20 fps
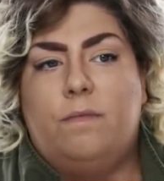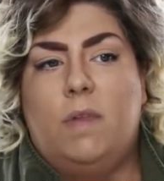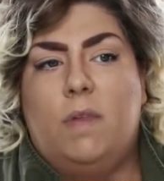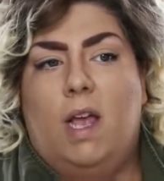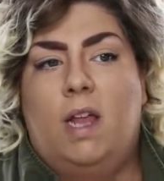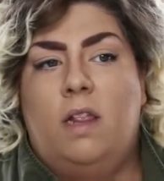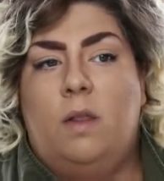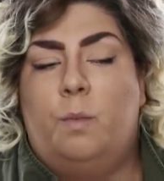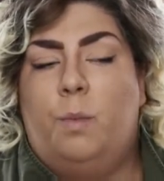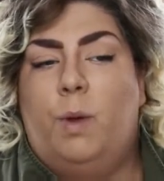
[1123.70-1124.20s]

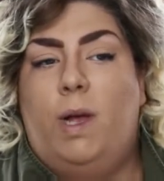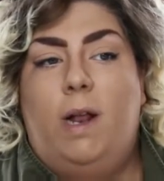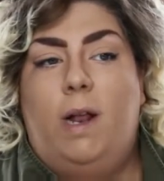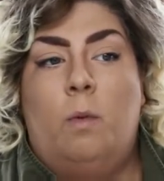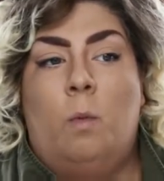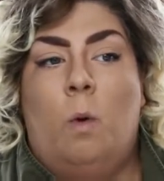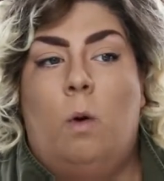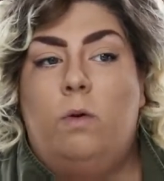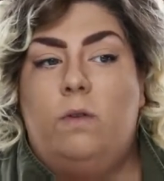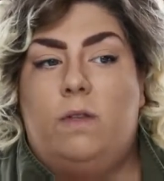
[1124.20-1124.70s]
and the
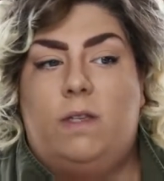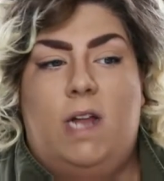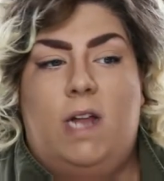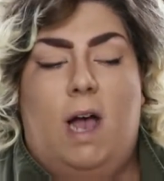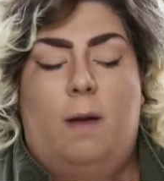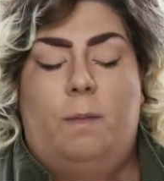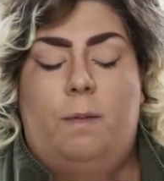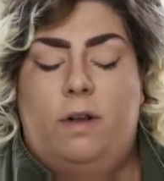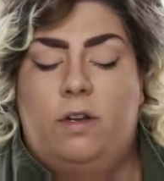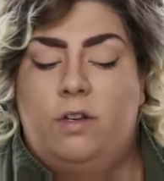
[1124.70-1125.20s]
bleeding won't
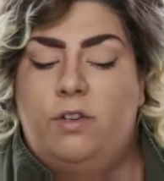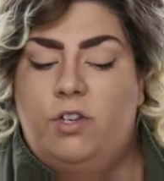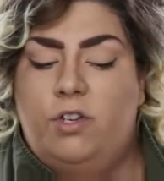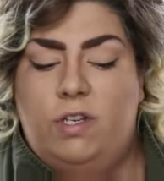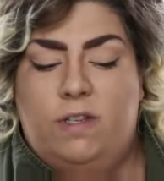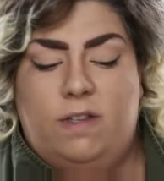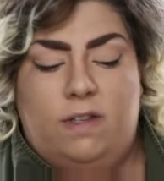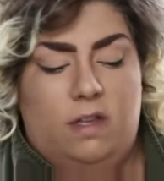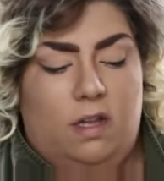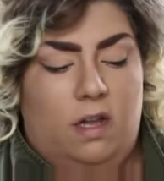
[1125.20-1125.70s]
stop, and it's
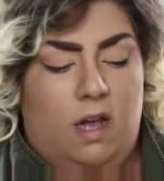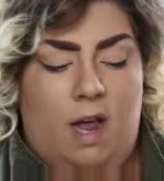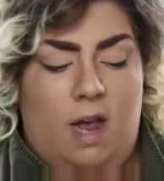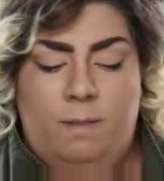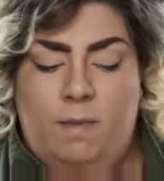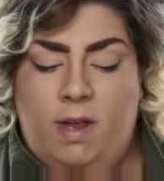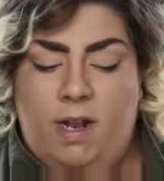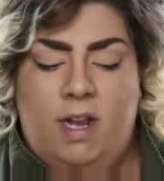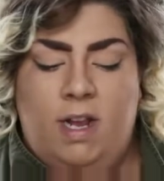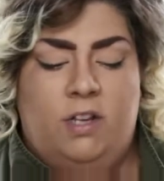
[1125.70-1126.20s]
just, I
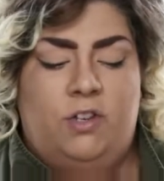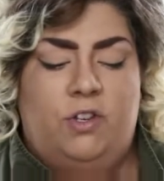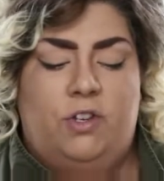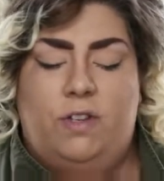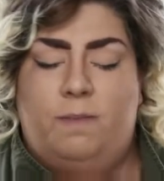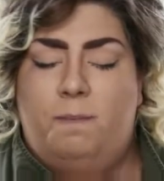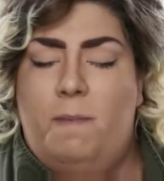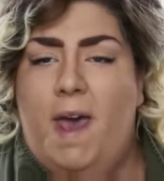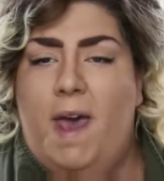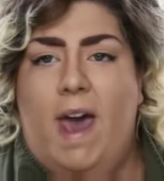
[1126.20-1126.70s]
mean, it's
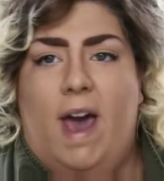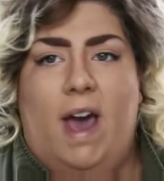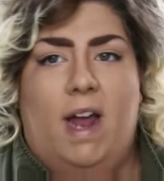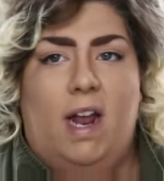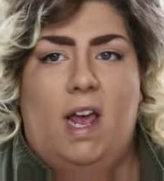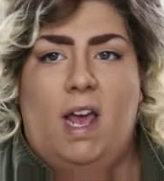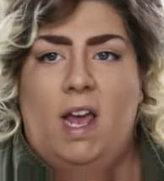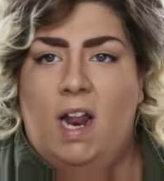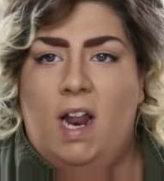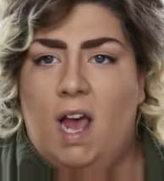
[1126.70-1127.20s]
just bad,
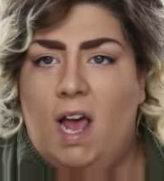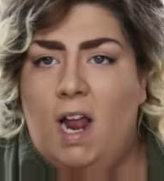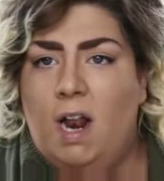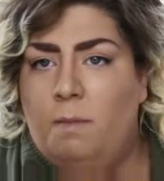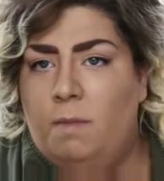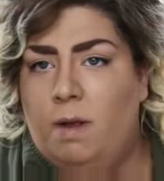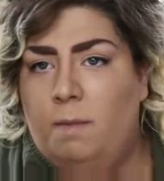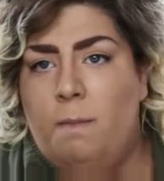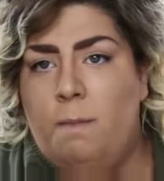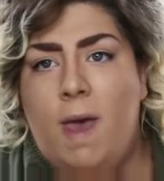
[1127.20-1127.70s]
and
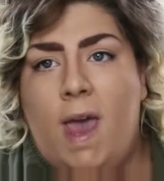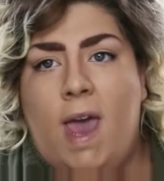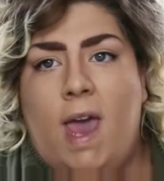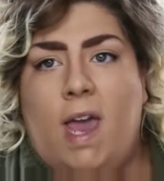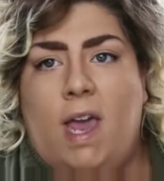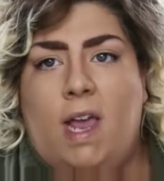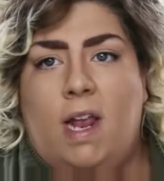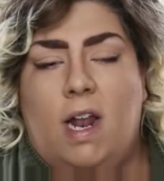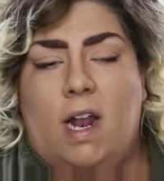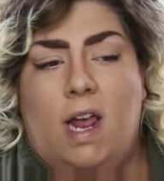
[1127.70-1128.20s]
I'm in
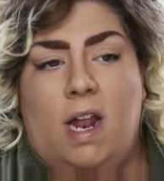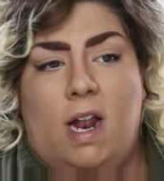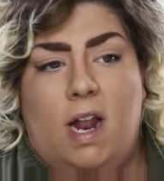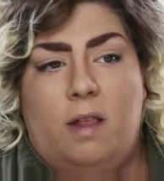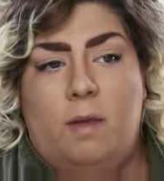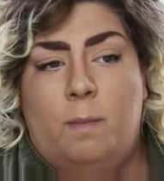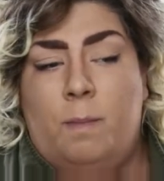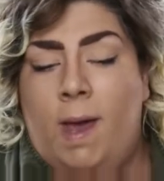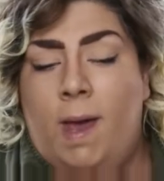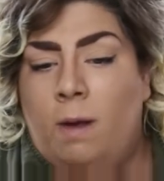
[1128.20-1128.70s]
pain, and
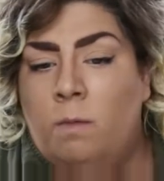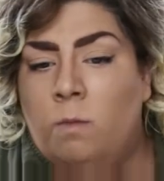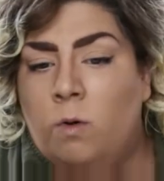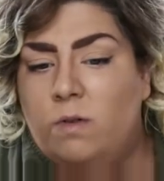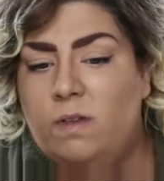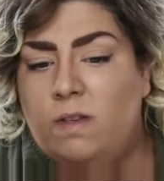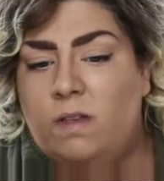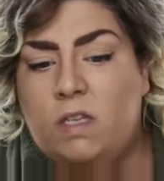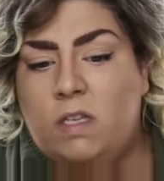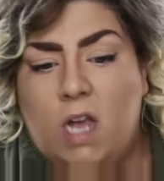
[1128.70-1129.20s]
the pain
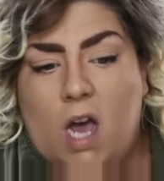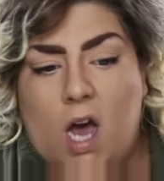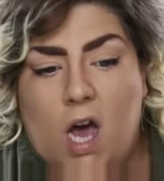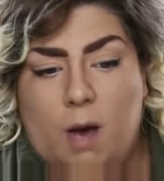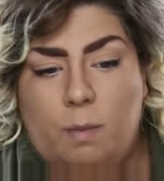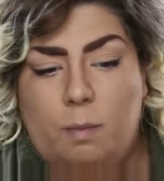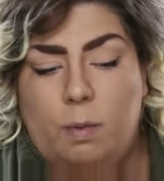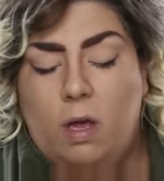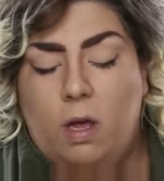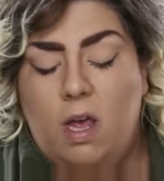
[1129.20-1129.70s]
won't
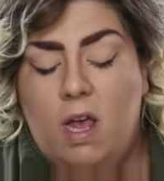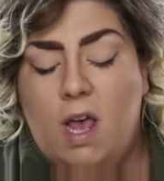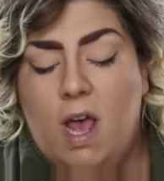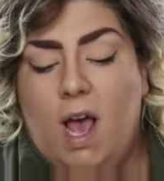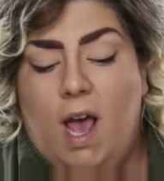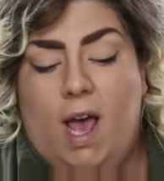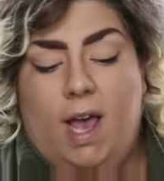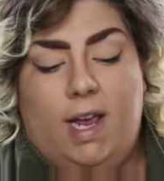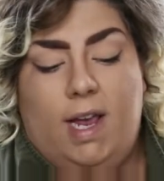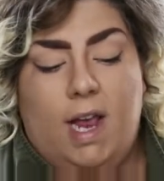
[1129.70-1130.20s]
stop.
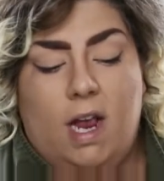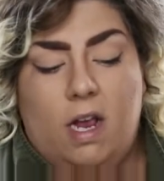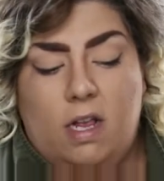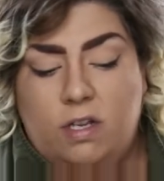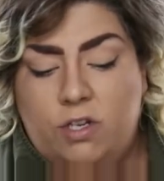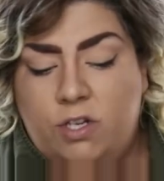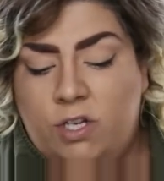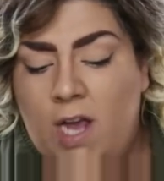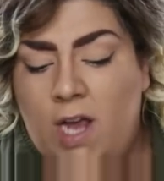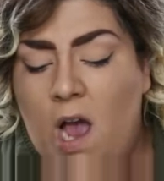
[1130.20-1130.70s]
I get out
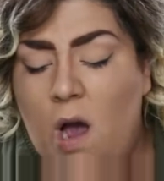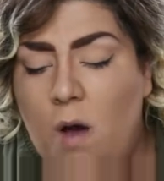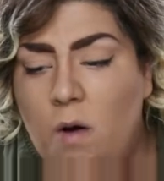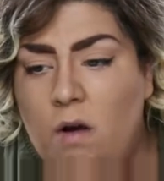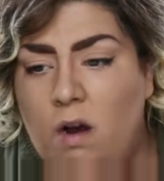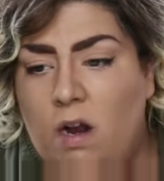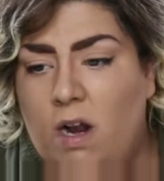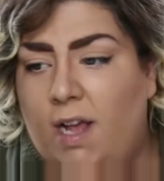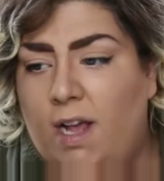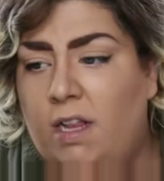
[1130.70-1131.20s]
of the
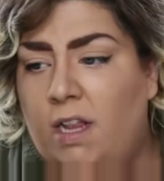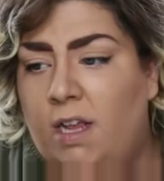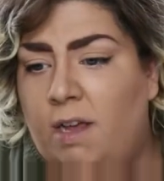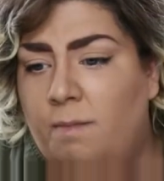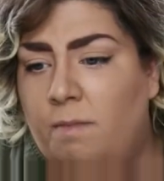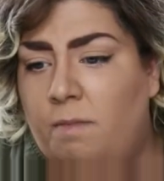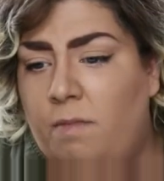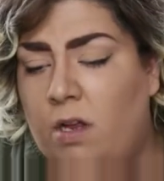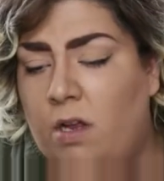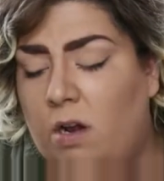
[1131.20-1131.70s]
shower, and I
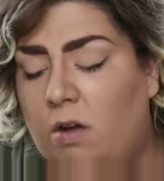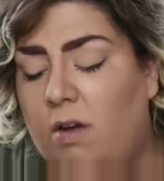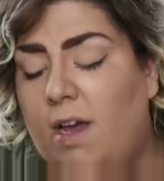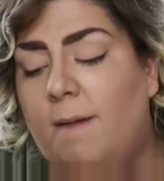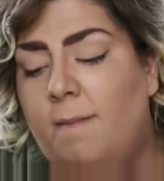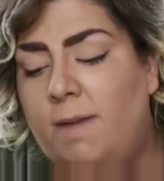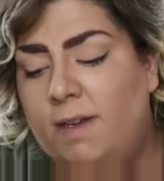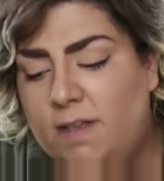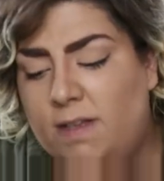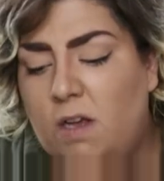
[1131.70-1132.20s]
clean, you know,
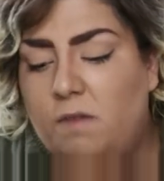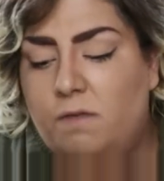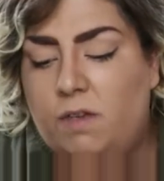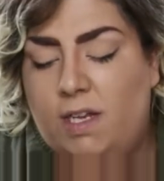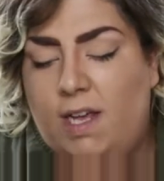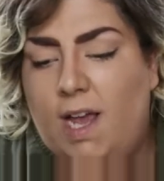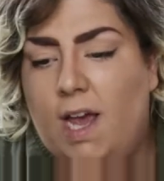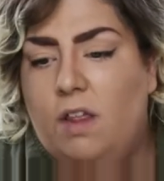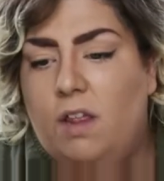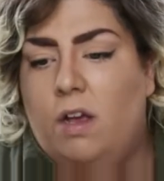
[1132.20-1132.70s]
get myself
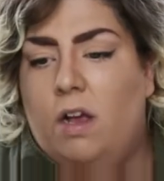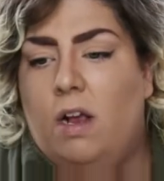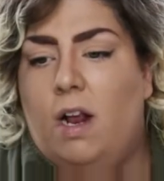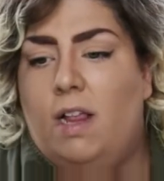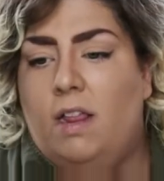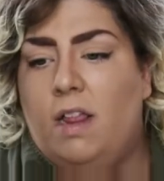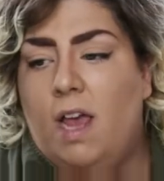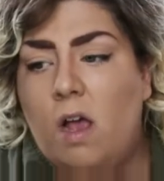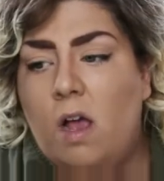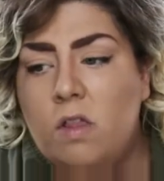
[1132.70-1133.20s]
together.
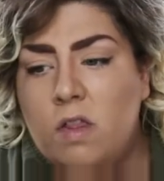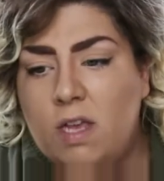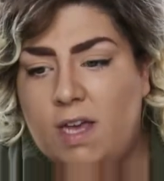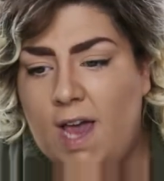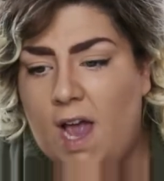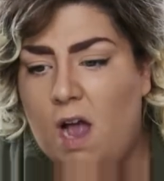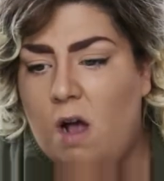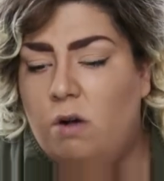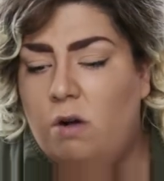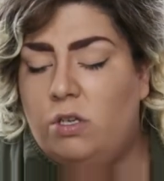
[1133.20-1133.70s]
I lay on the
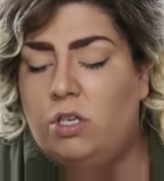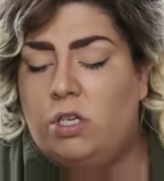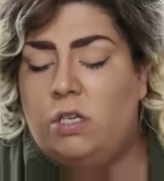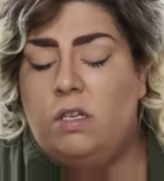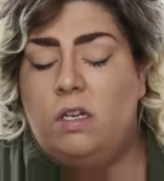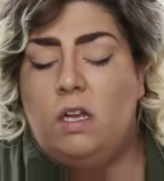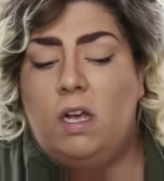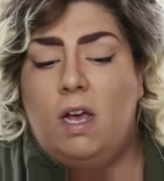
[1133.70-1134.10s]
couch, and